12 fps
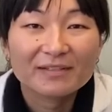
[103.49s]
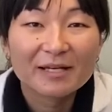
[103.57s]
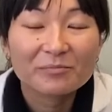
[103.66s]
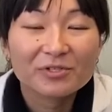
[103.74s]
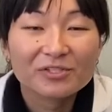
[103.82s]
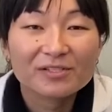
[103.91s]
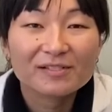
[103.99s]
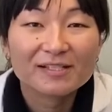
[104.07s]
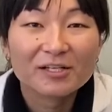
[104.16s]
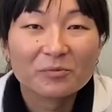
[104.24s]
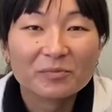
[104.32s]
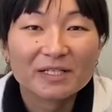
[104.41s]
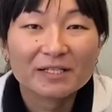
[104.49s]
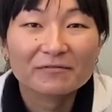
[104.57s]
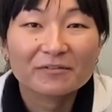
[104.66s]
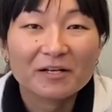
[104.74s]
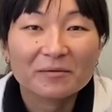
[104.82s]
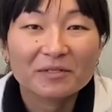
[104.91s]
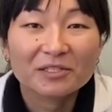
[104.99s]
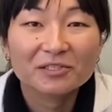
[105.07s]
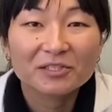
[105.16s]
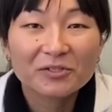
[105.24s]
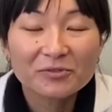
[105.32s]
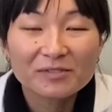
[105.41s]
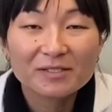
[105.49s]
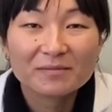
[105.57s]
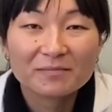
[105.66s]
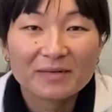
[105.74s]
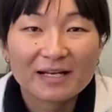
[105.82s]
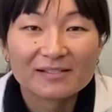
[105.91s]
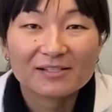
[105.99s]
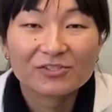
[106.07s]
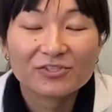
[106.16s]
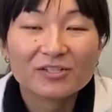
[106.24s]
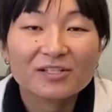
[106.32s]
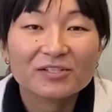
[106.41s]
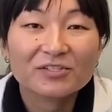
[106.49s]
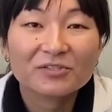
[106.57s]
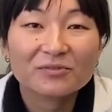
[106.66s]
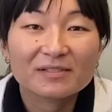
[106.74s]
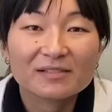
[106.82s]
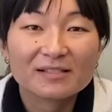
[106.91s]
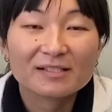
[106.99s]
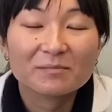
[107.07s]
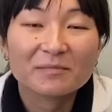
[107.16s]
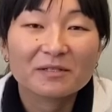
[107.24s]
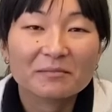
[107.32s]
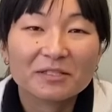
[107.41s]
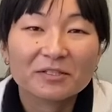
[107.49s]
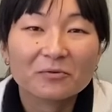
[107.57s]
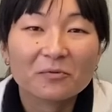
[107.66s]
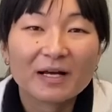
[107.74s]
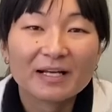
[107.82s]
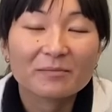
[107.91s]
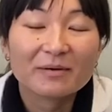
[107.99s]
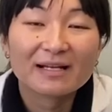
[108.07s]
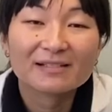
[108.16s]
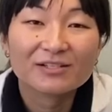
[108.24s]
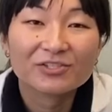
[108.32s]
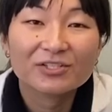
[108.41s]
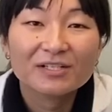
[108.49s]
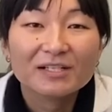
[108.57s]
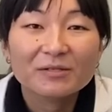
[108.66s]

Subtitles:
That pushes the opening from a closed passage into a 6 millimeter wide passage.